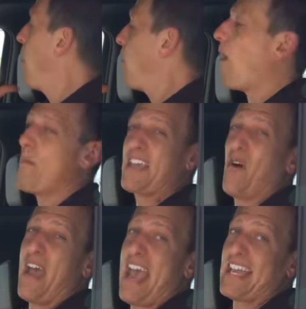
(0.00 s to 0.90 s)
Why don't we
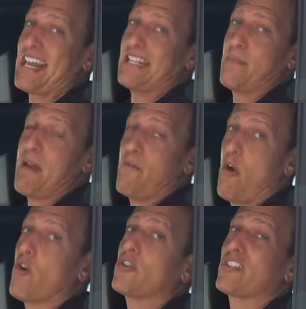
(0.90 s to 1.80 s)
go ahead and get into the
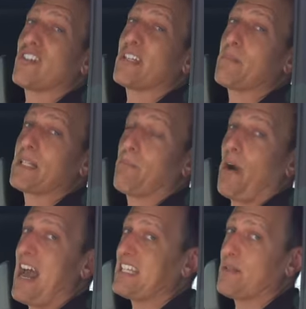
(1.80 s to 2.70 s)
mid-row, because there's some
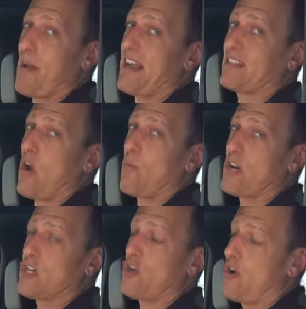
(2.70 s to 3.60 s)
surprises back there I
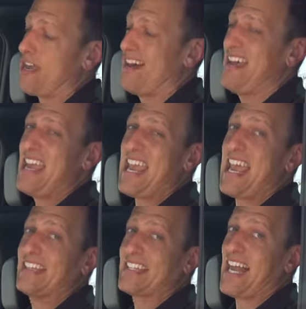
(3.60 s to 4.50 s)
wanna show you
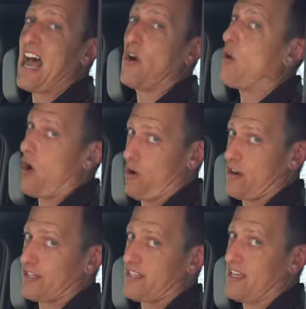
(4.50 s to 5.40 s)
in the Tahoe
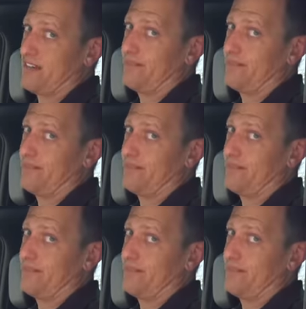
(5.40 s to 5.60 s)
RST. All right,